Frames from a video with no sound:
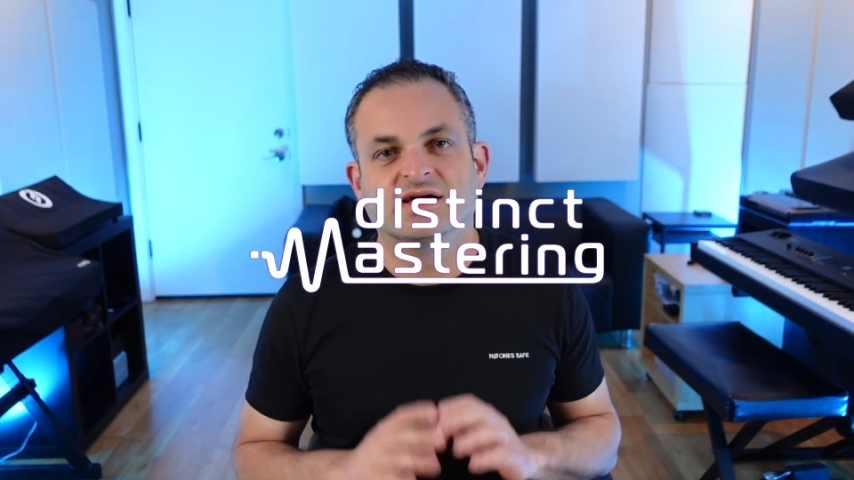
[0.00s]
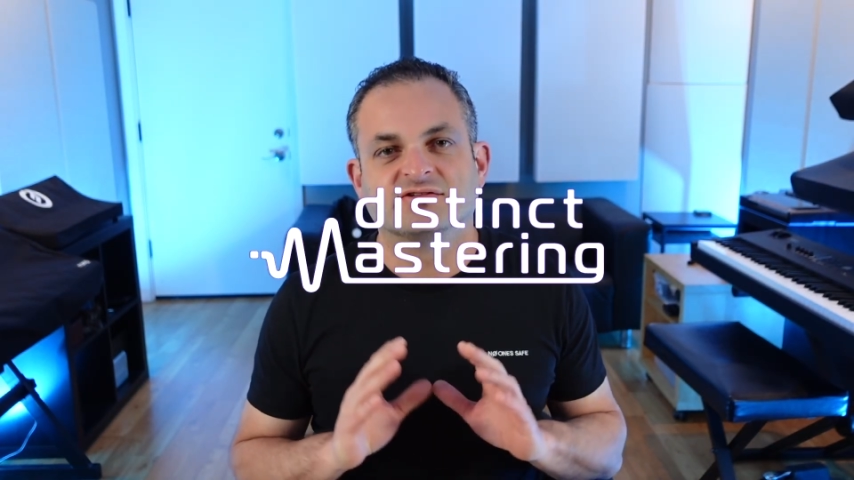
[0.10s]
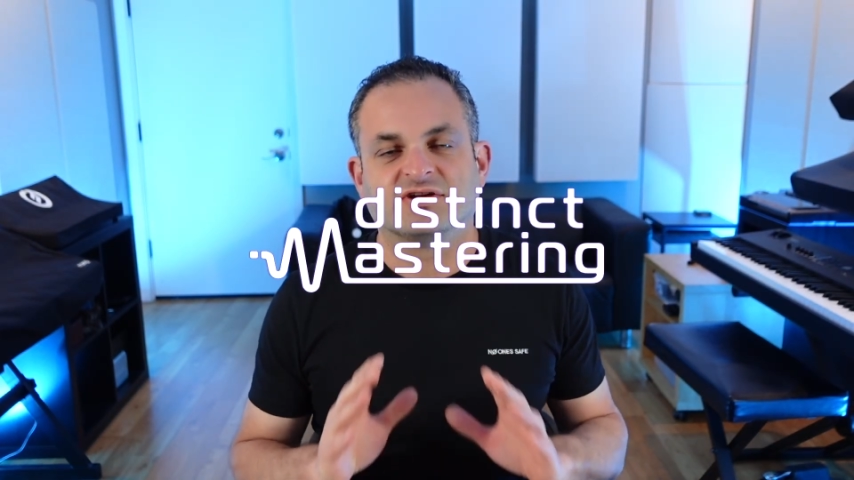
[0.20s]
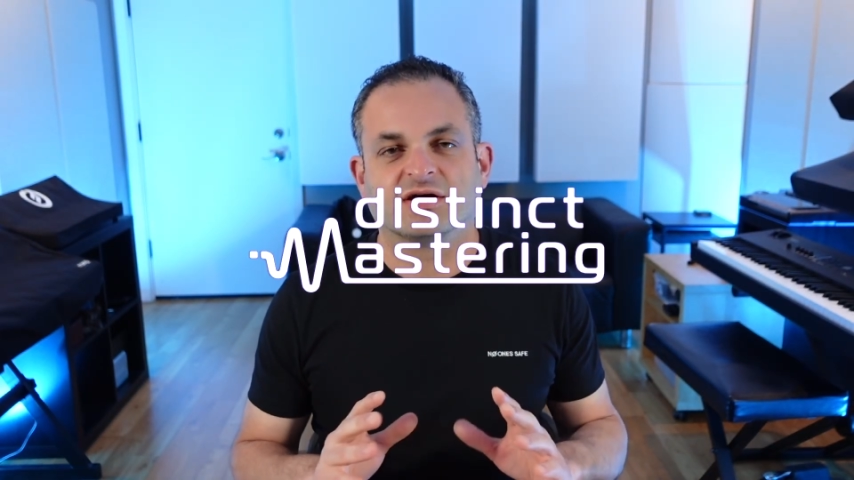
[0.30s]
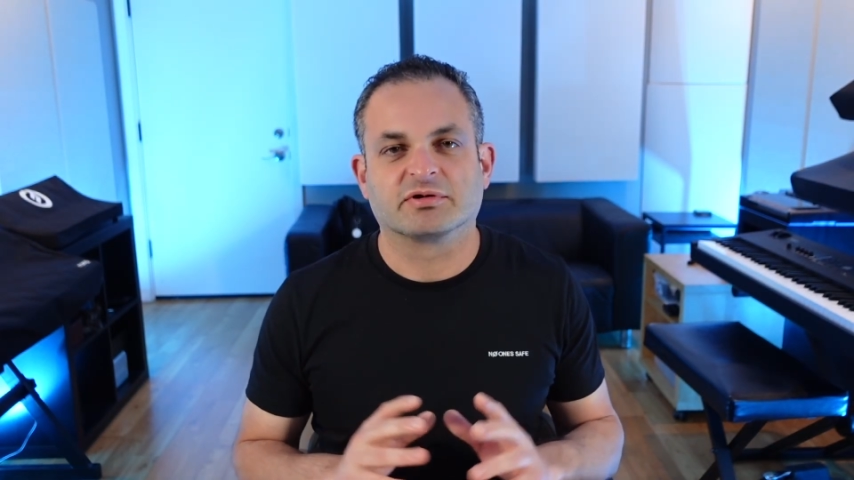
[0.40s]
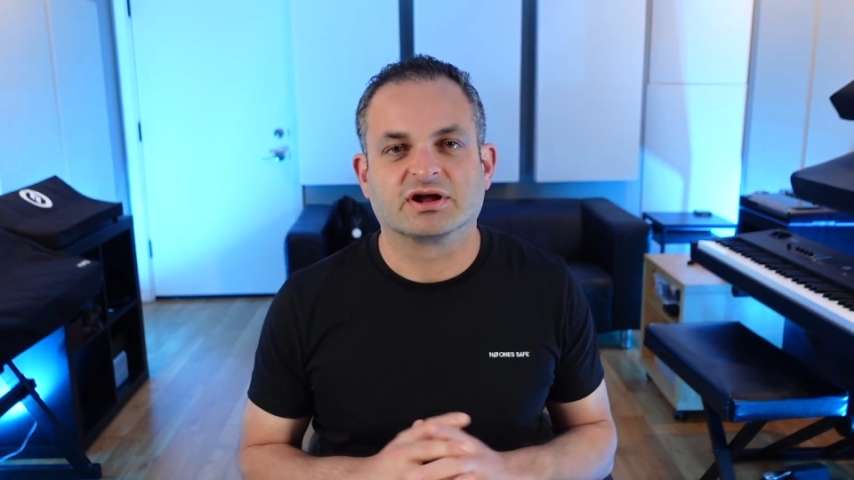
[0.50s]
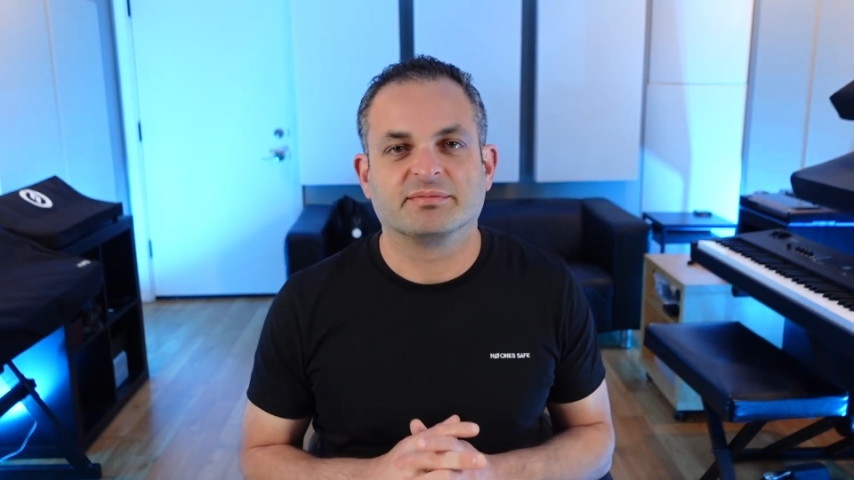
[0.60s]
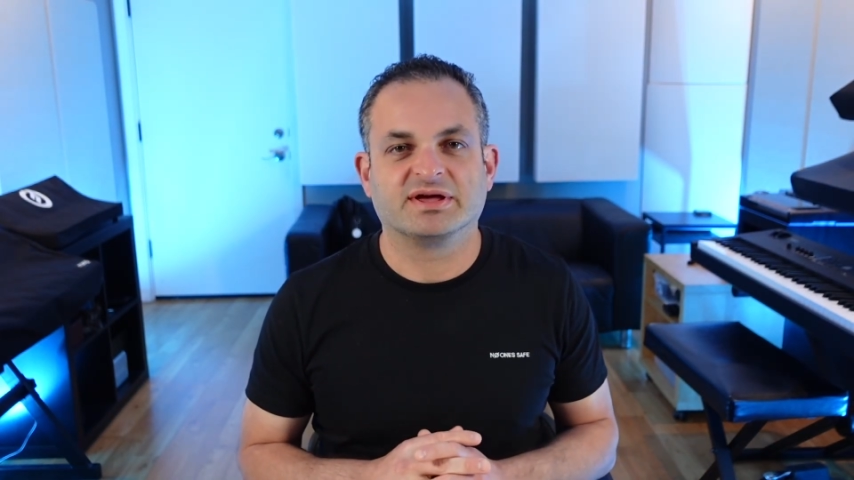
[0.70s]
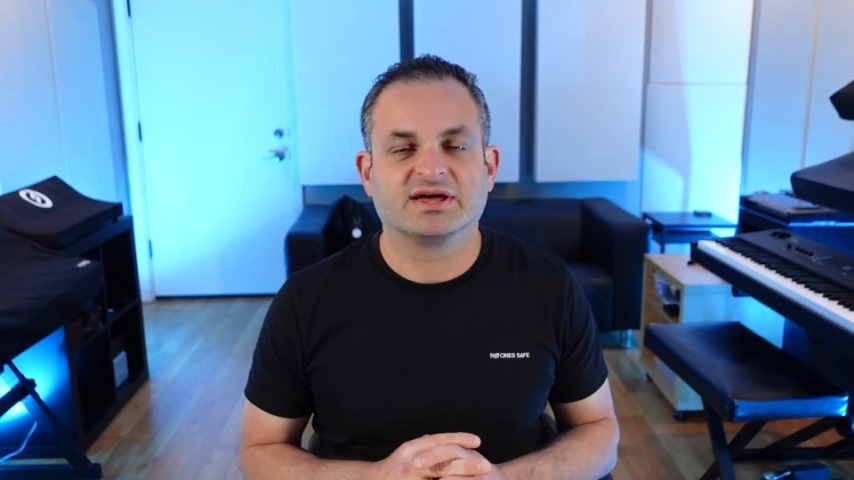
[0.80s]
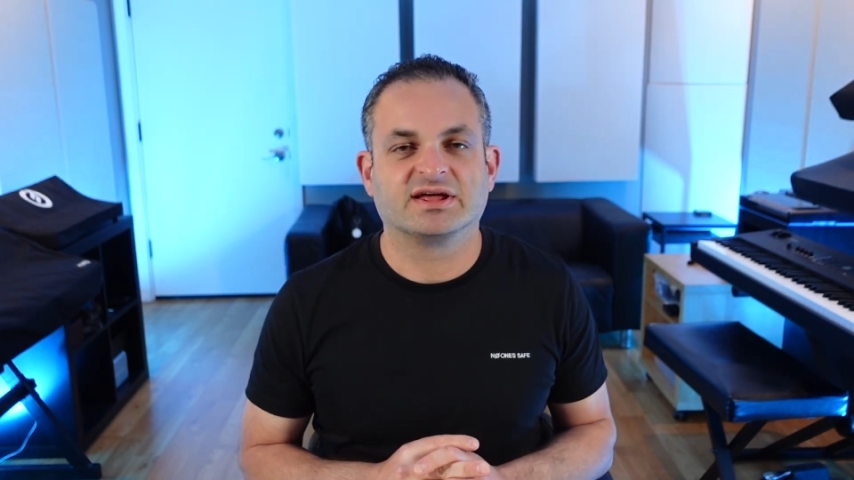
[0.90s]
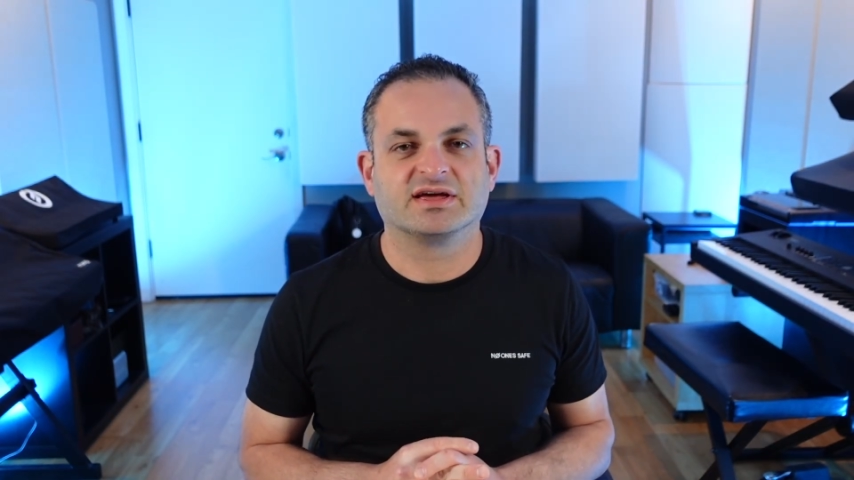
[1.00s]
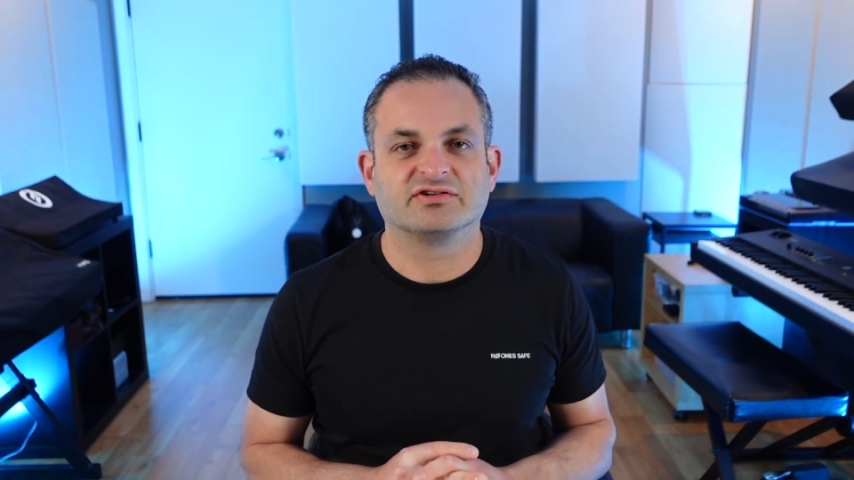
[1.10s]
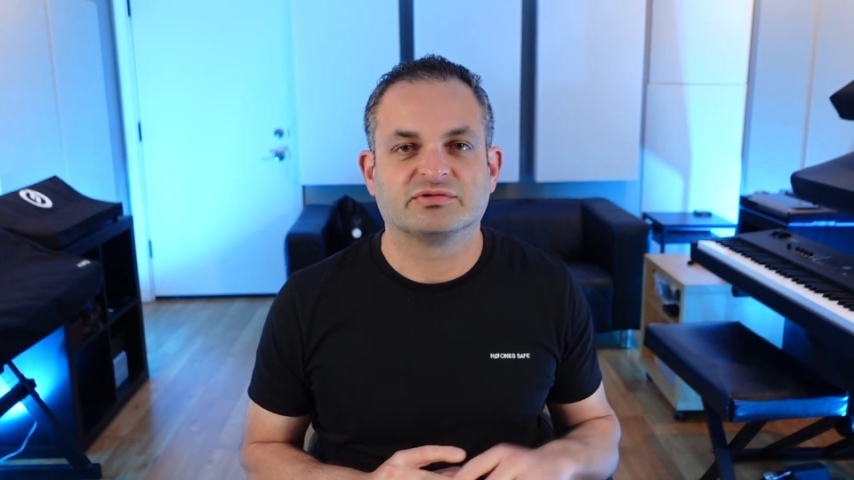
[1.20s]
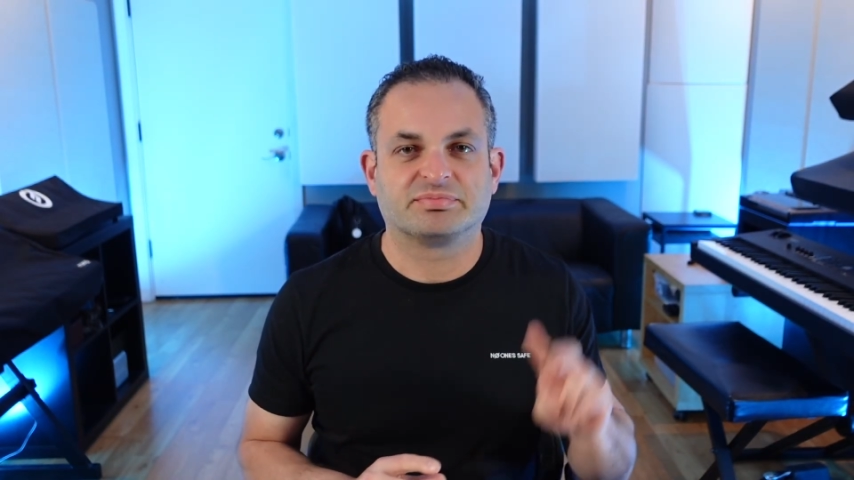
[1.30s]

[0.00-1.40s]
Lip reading: Today we're going to be getting into